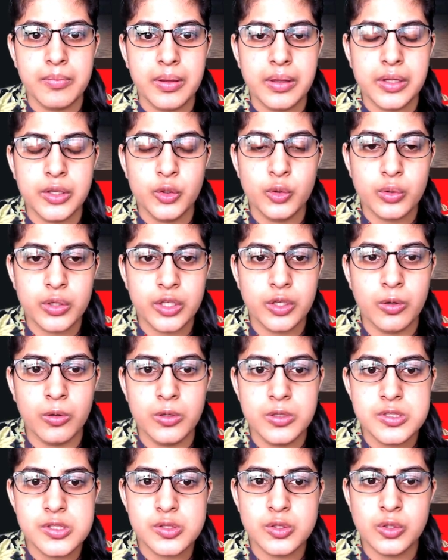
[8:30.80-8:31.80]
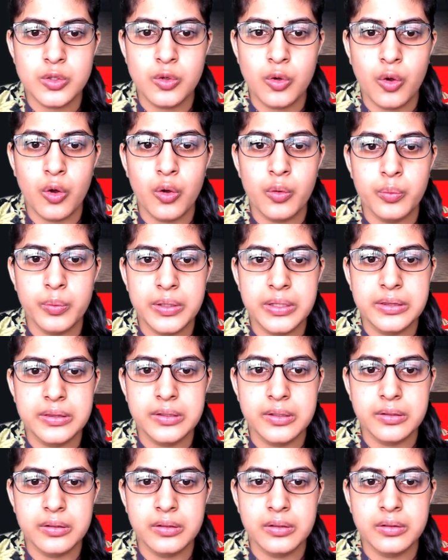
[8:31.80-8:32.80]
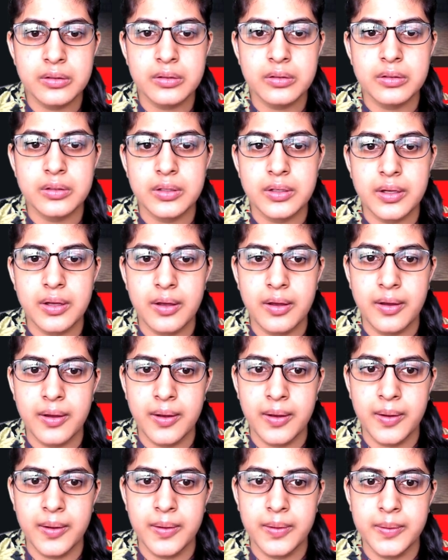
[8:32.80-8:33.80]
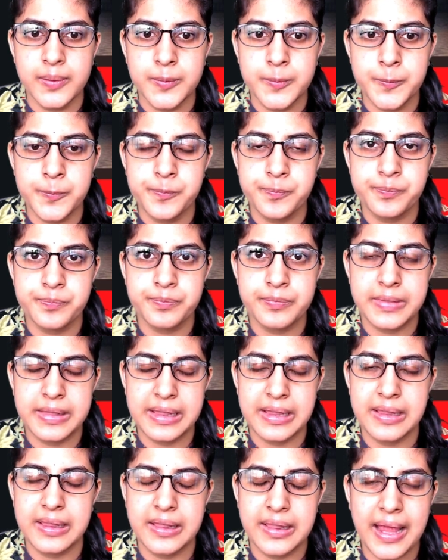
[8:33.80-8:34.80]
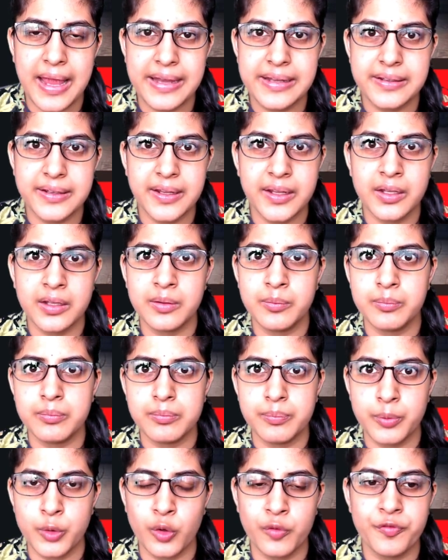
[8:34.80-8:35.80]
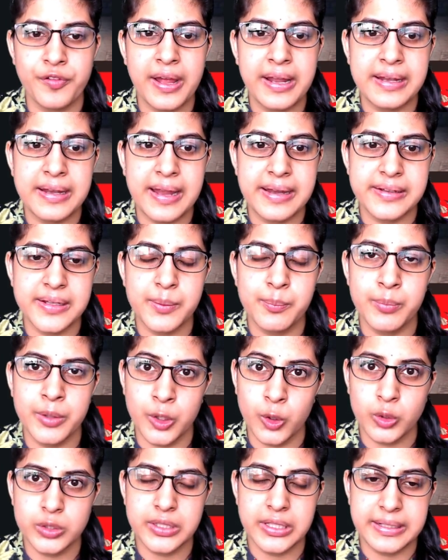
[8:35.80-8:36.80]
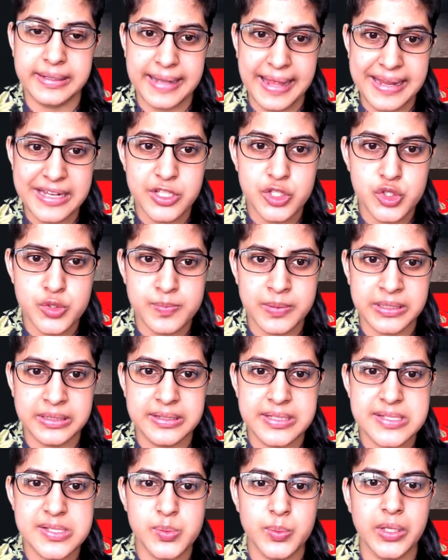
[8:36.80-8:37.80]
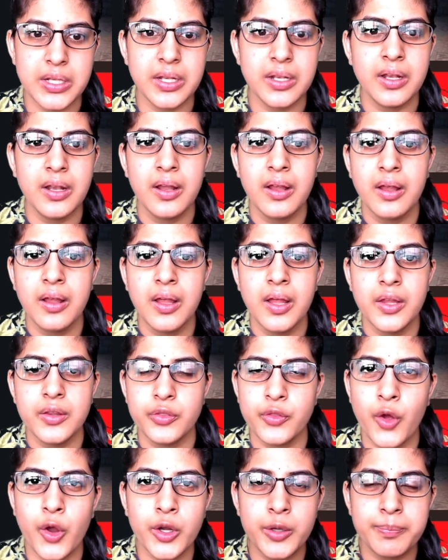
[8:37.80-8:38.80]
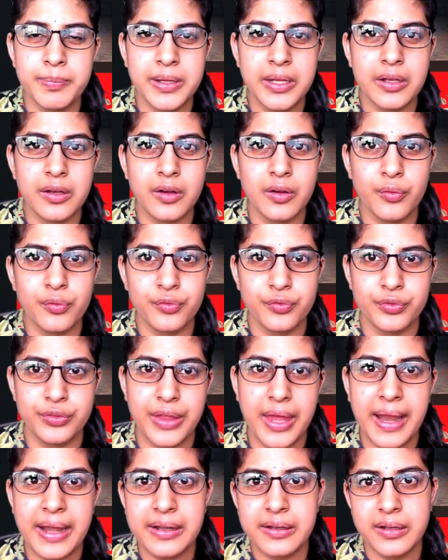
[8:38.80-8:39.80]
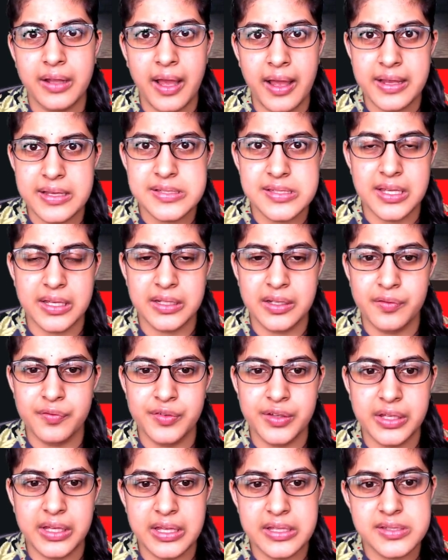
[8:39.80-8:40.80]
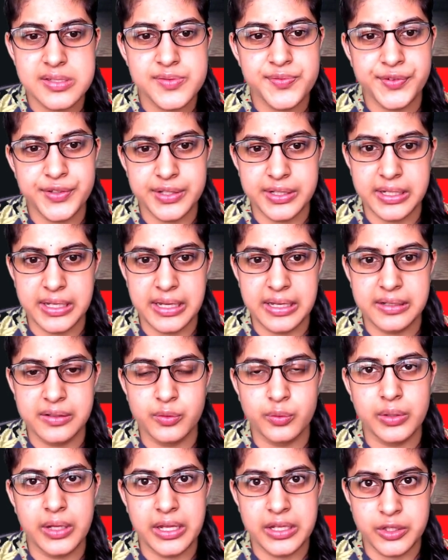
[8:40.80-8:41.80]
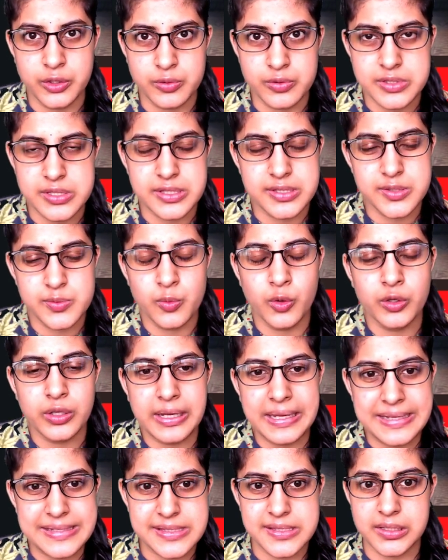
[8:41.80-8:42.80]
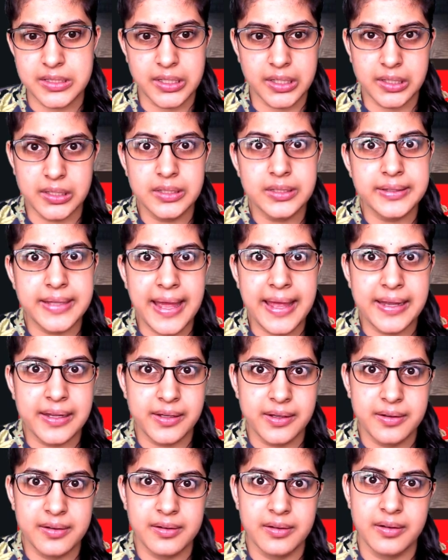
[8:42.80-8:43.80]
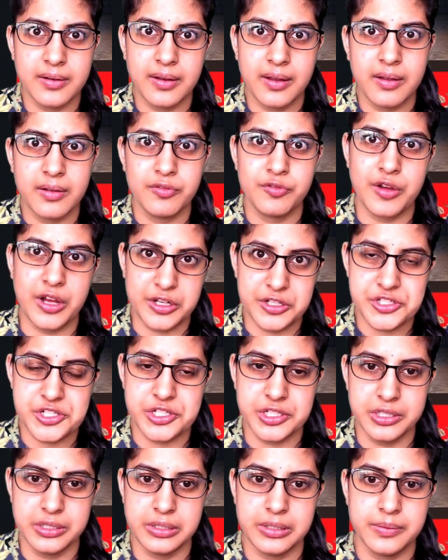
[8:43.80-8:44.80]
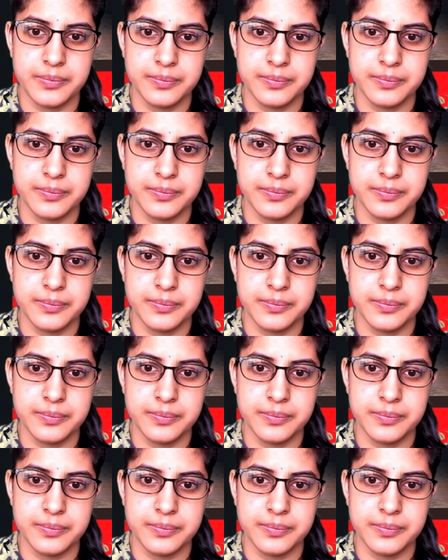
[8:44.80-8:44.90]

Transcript: you can also go with the uh, lighting profile lighting below the ledge but this will not be of that high significance for a day to day use it's more aesthetical than functional